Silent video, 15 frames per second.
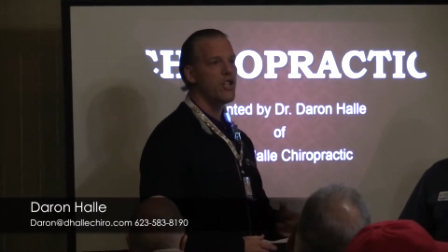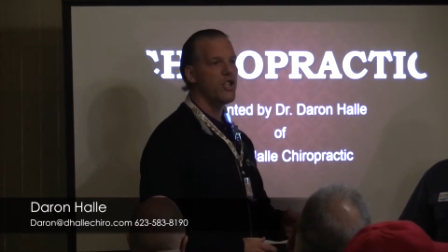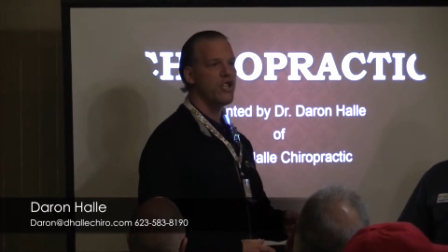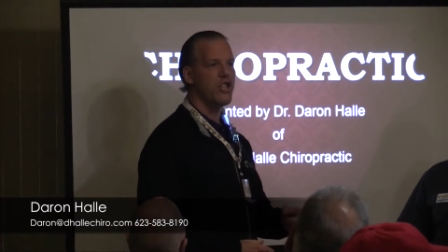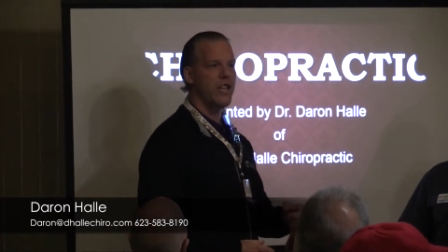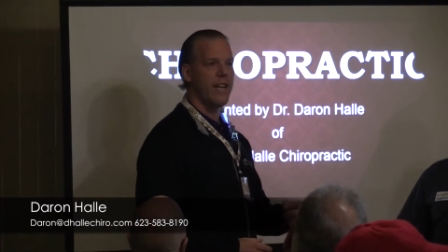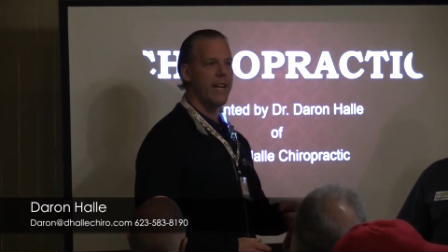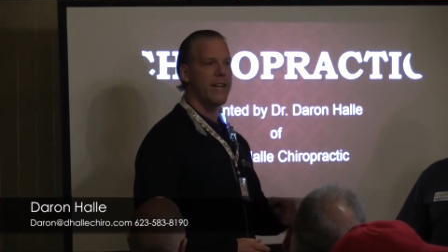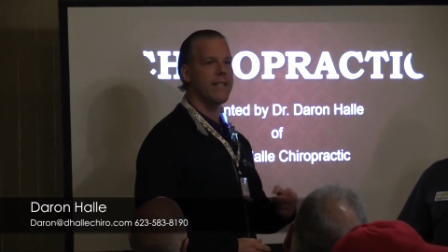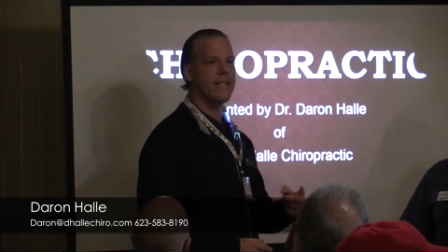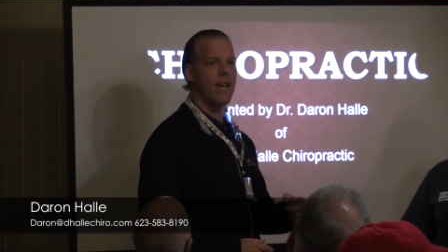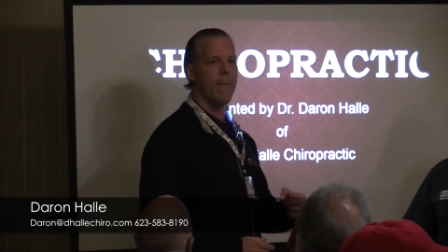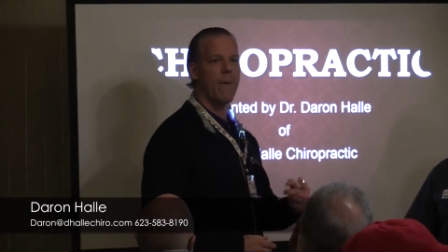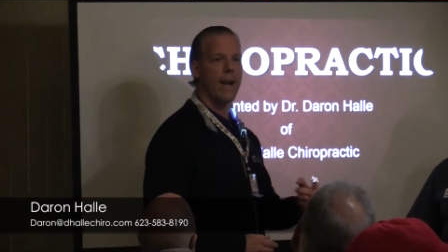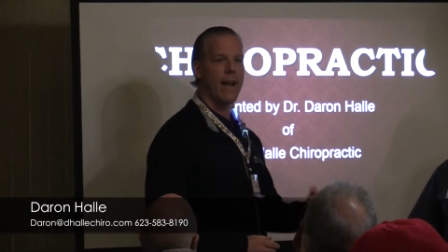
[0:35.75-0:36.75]
She ends
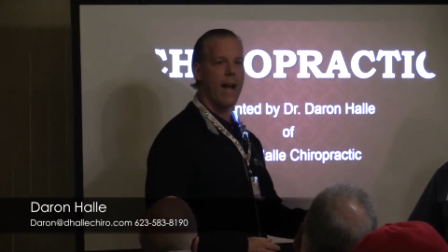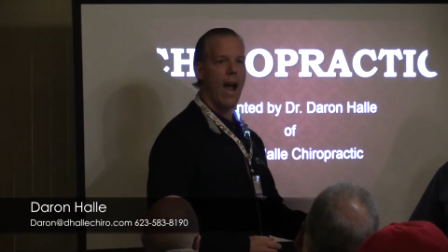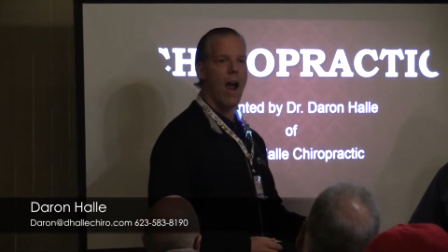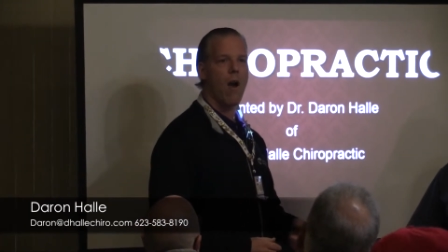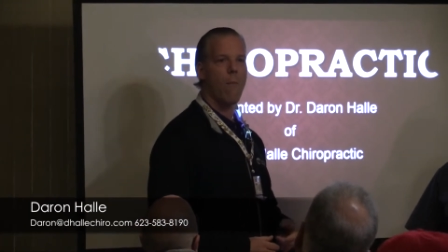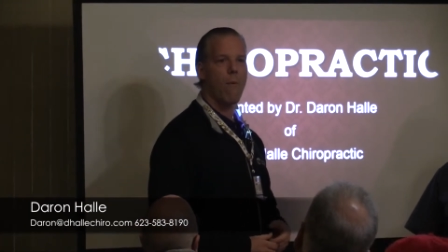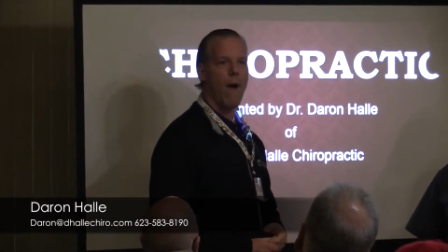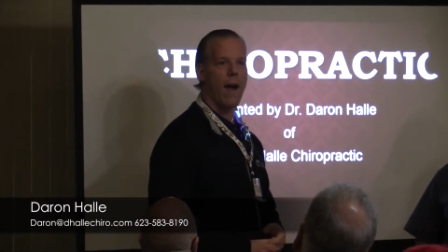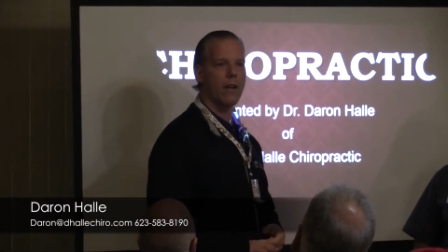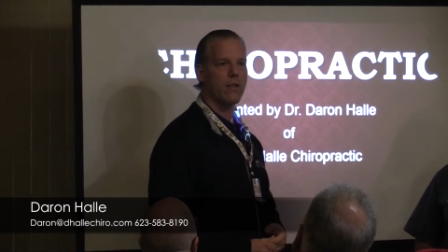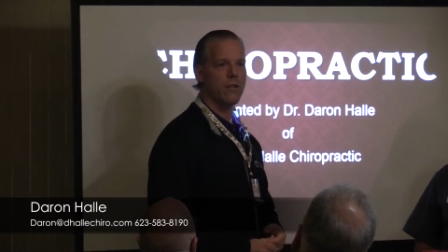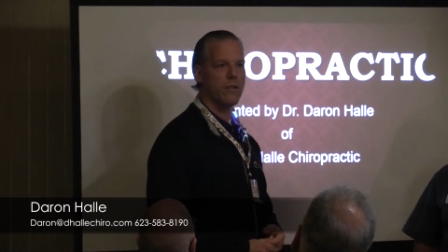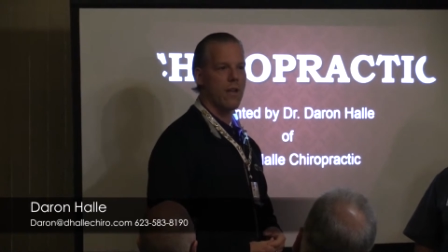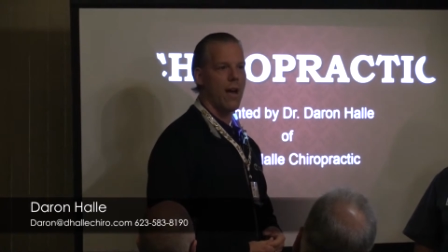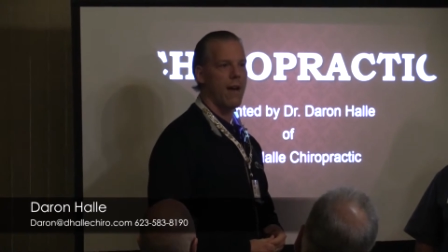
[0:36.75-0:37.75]
up at a
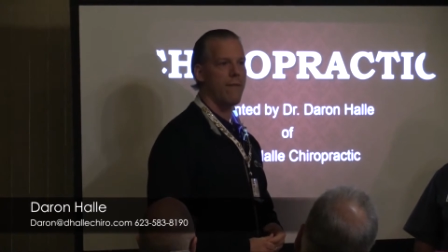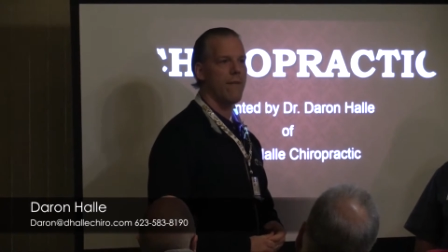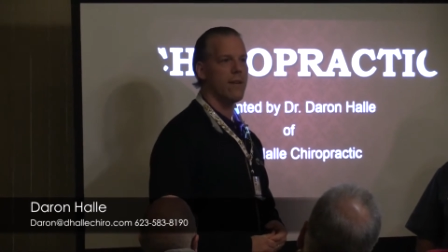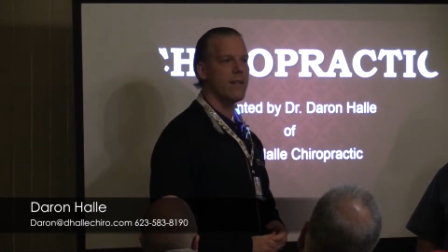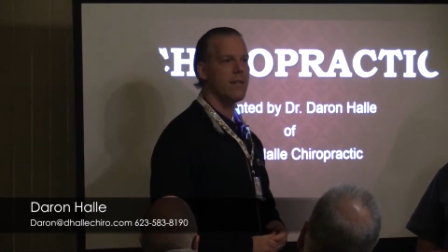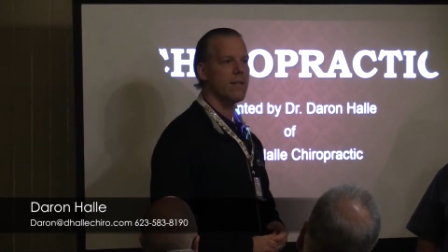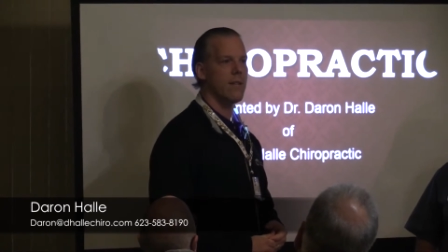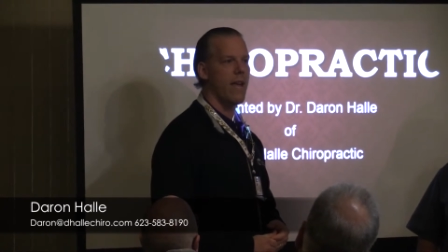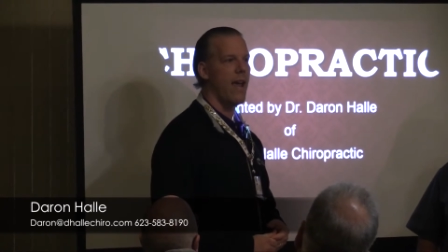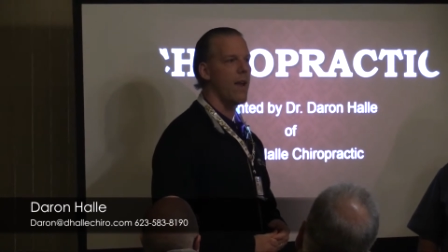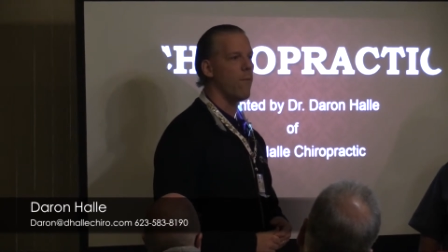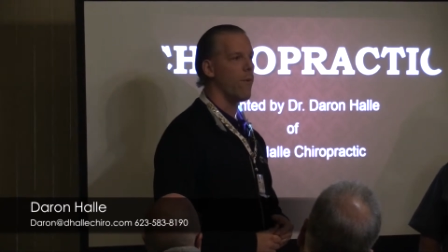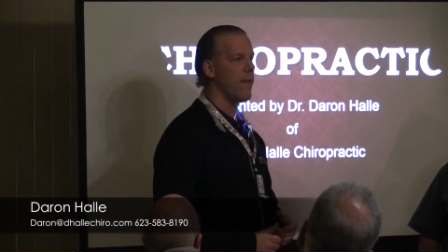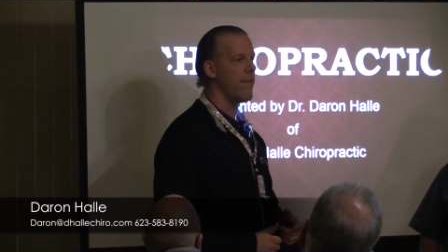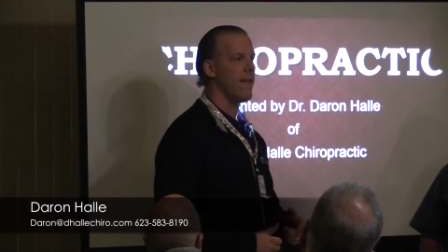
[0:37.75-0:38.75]
chiropractor's office,
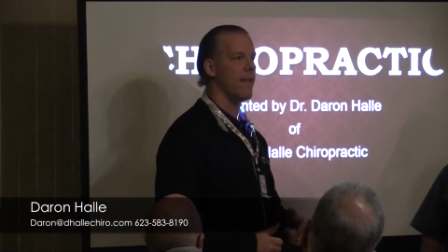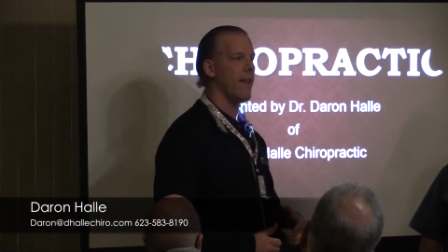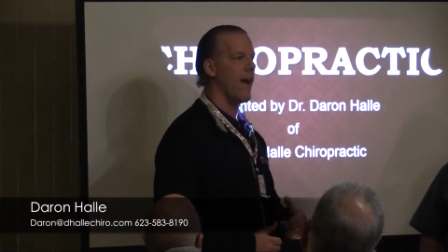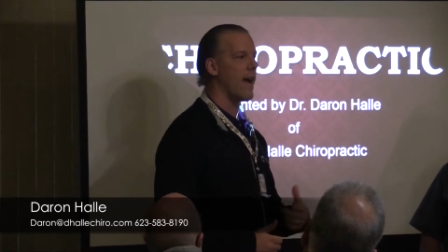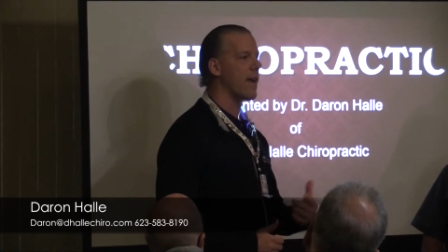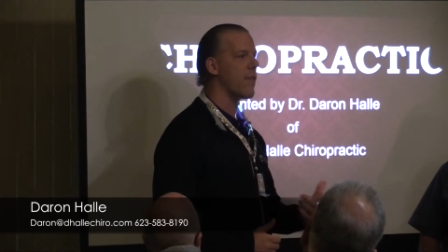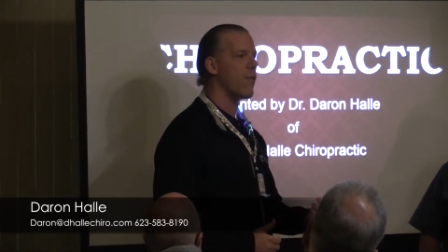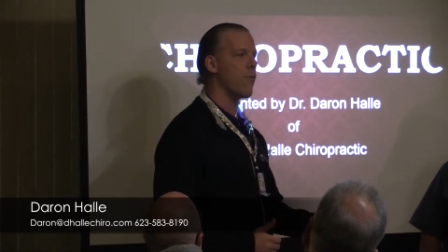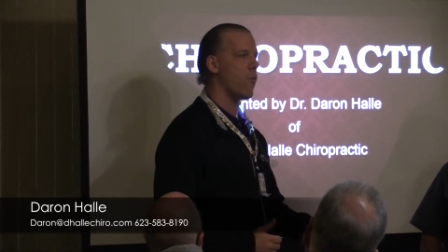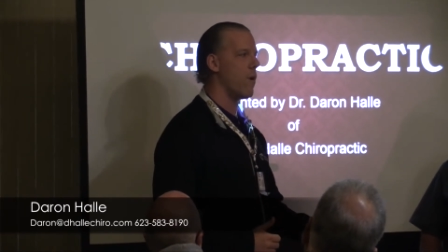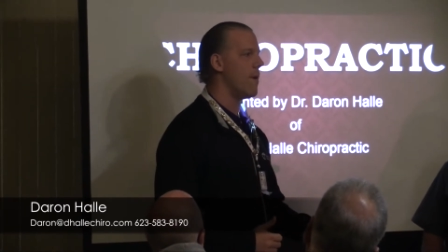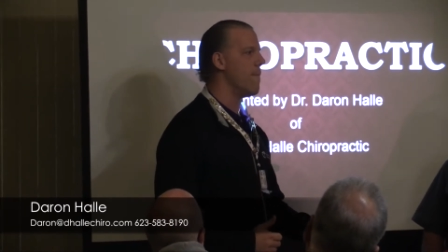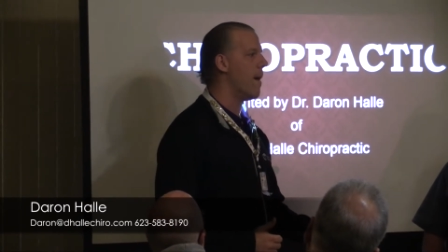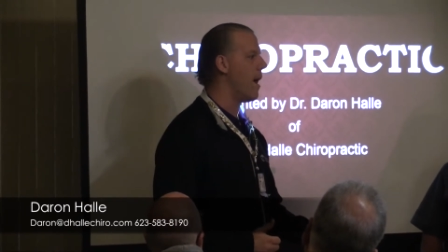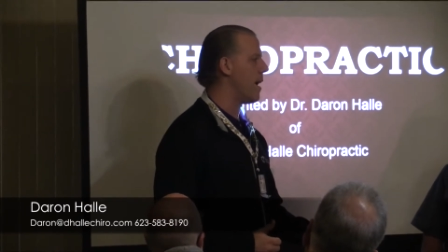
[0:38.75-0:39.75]
and within like
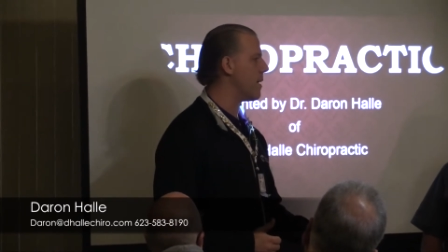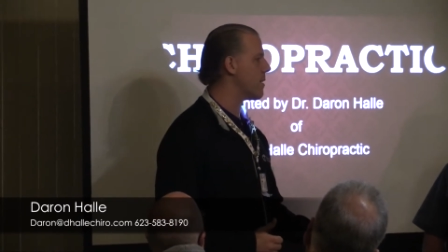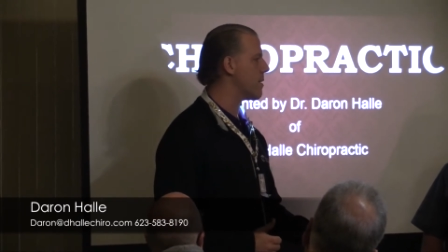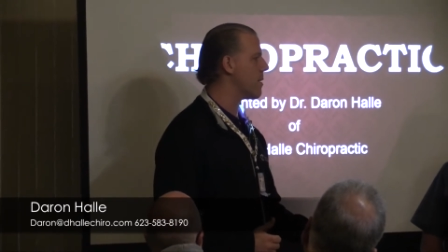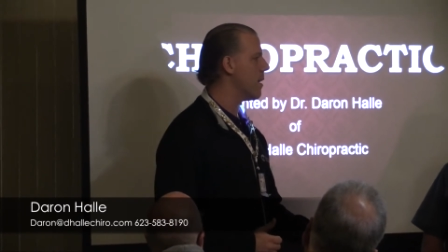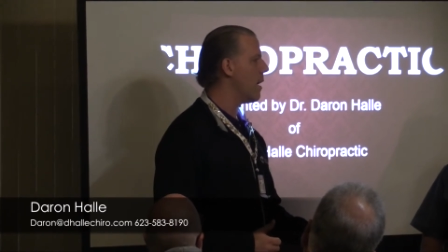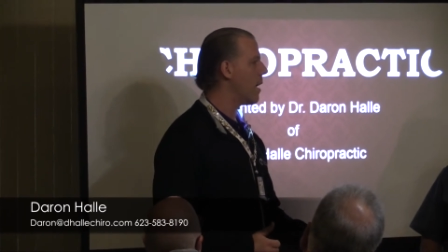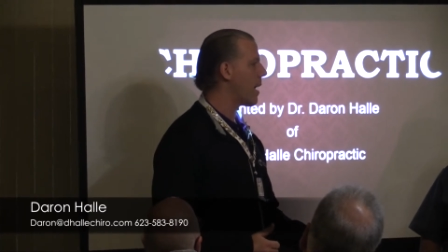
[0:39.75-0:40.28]
3 months,